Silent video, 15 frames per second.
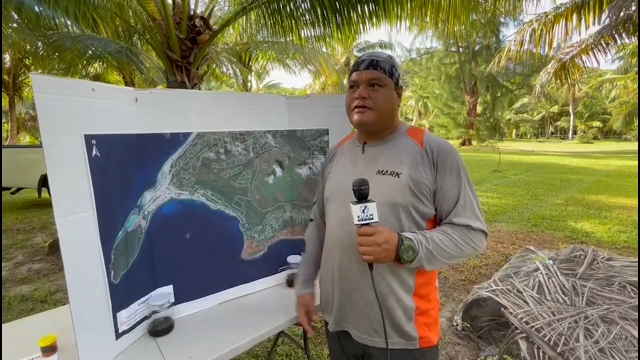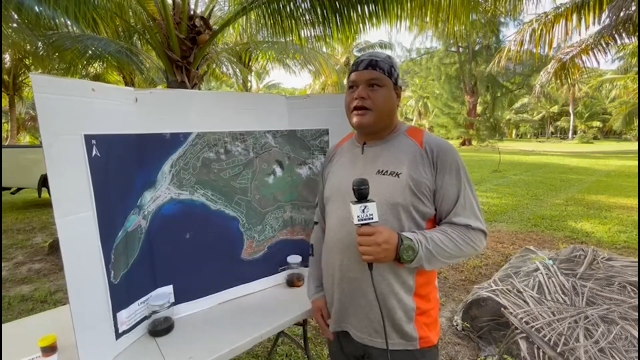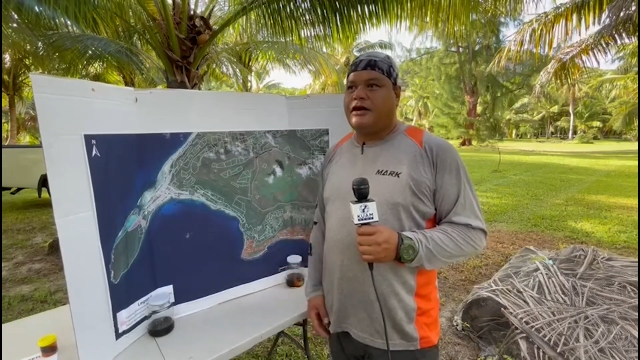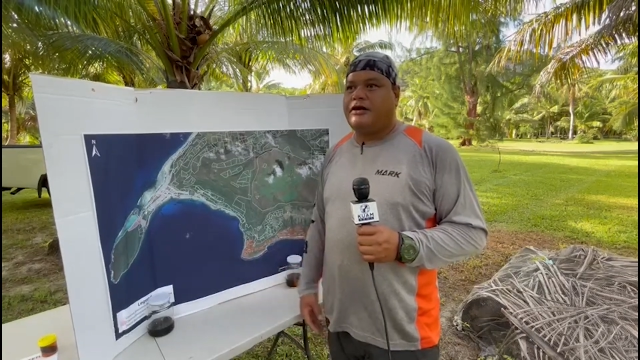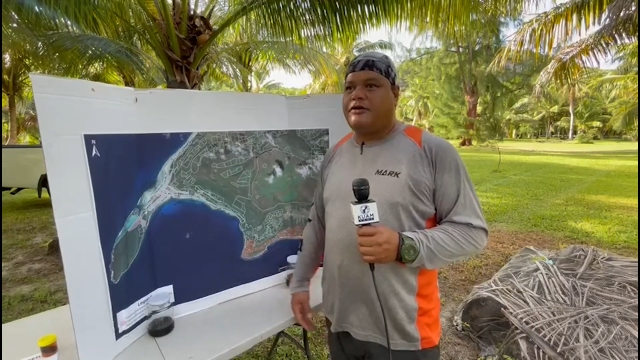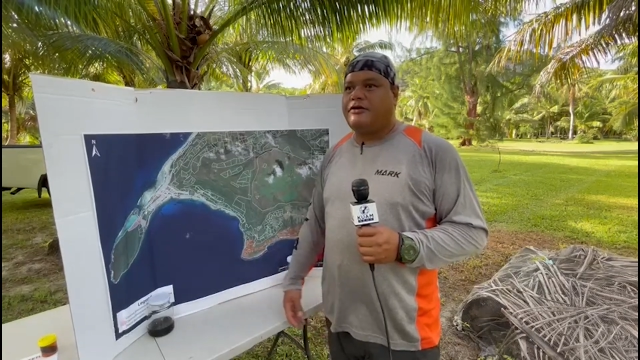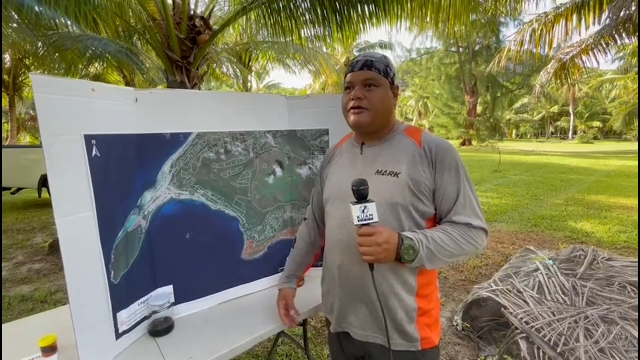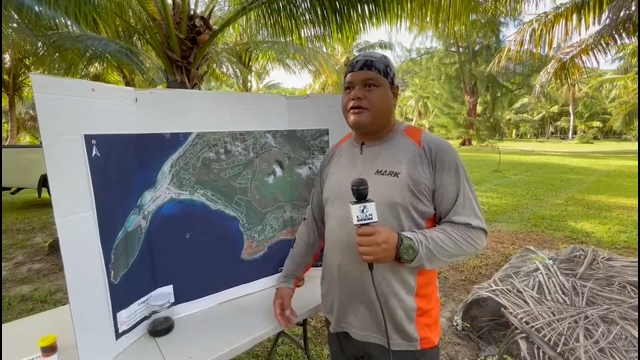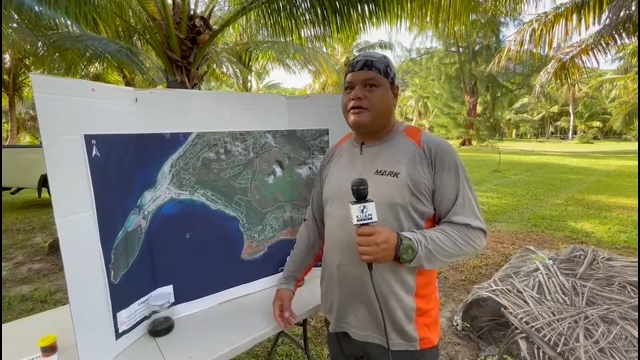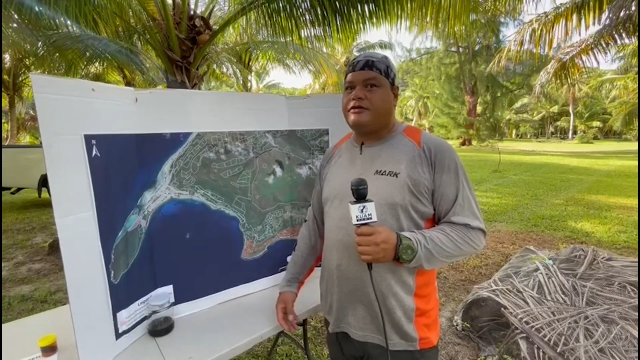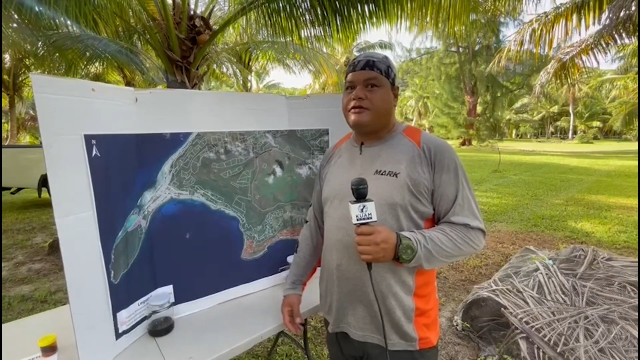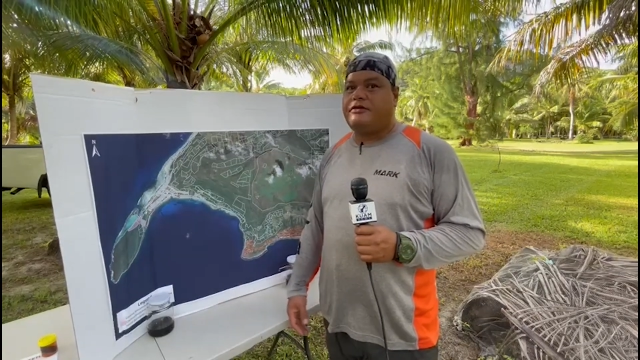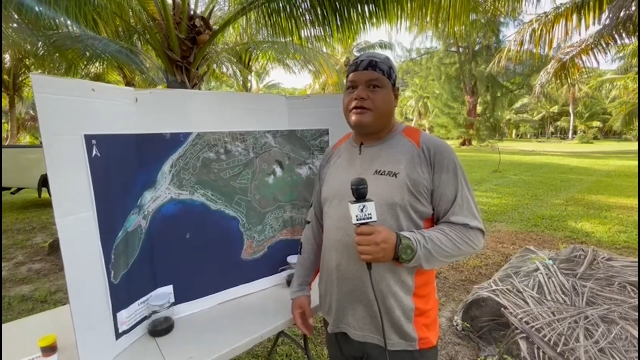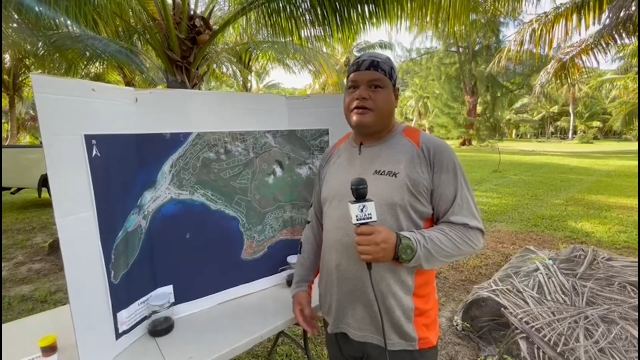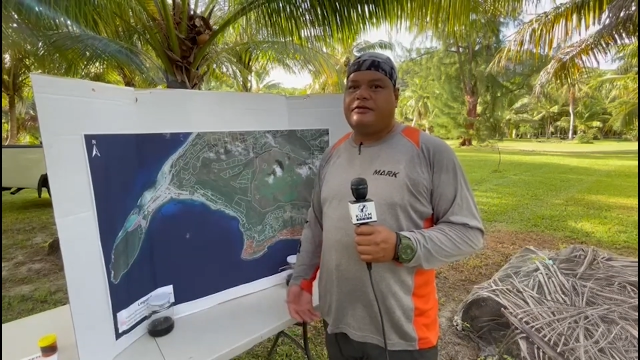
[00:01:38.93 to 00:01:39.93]
hire
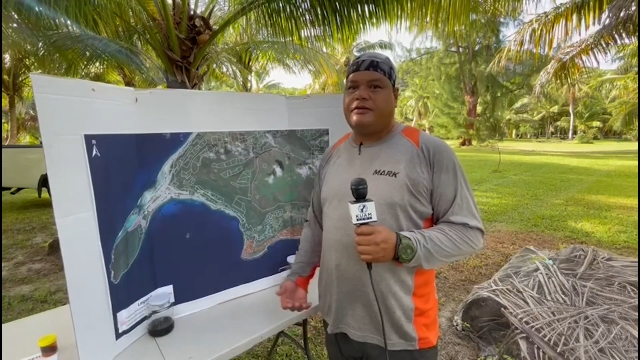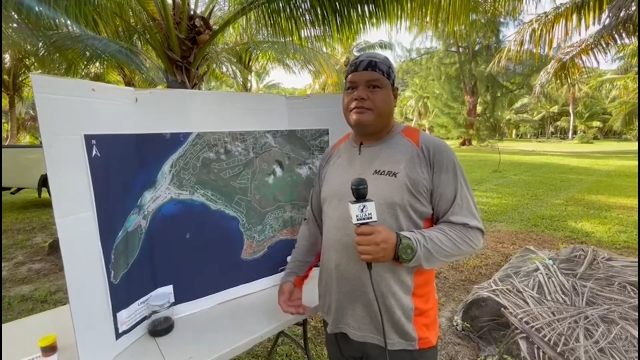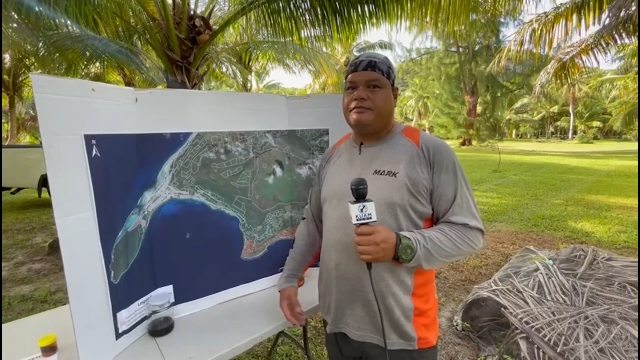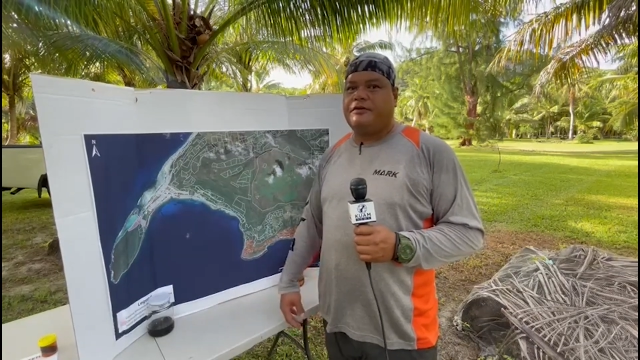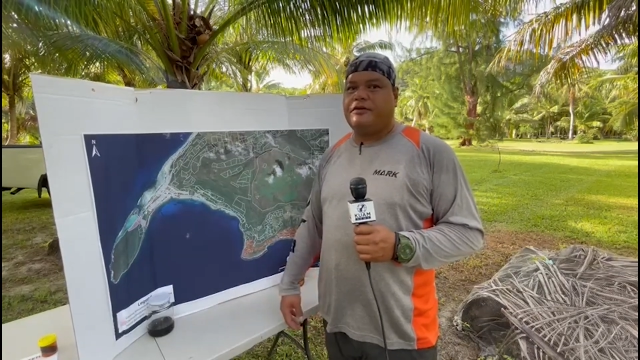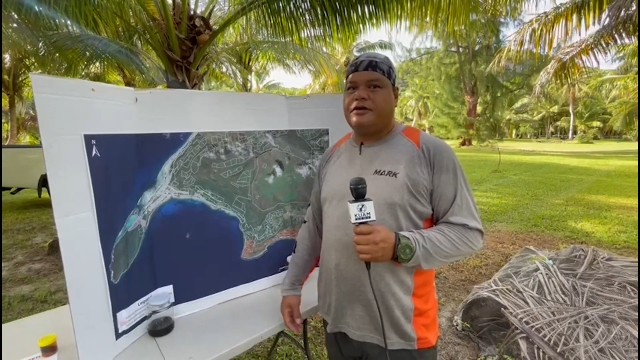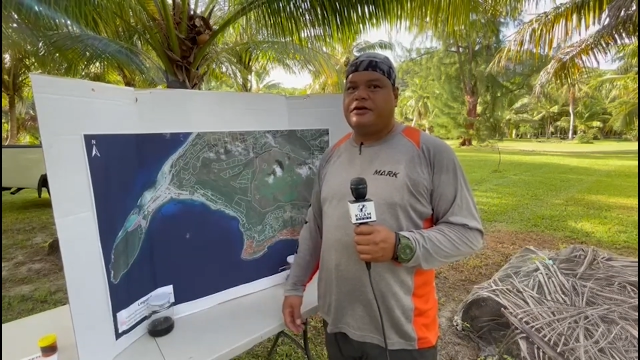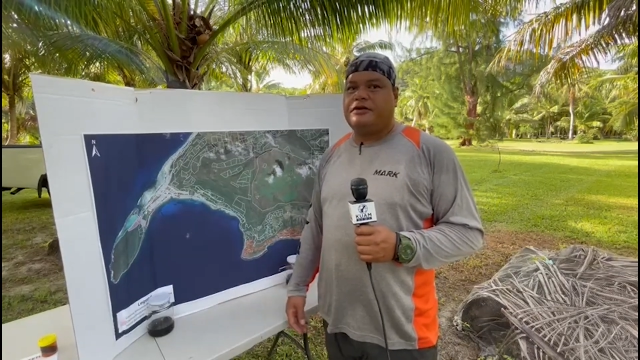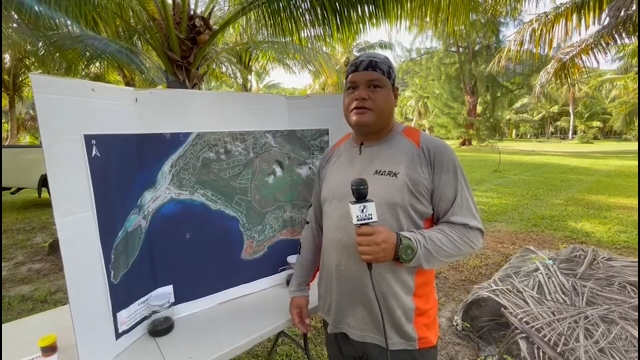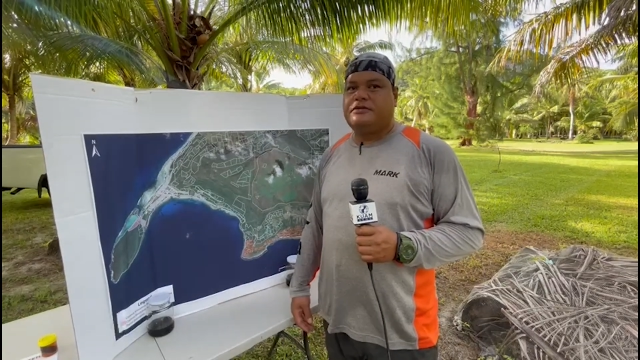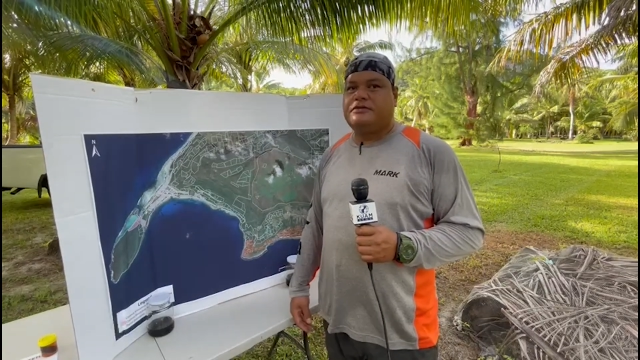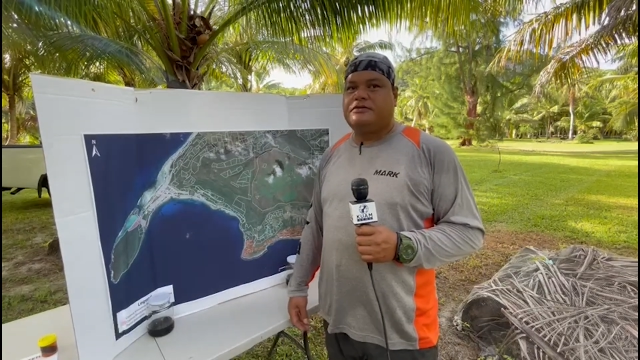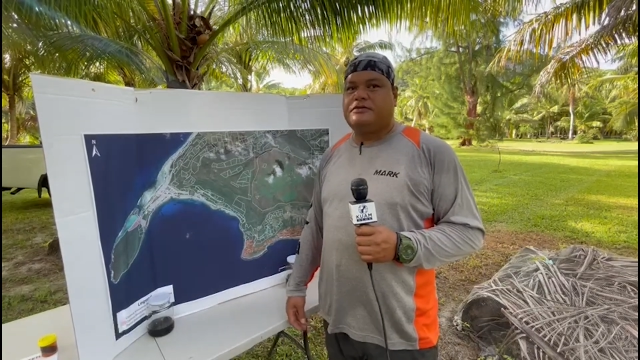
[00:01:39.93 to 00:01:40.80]
another employee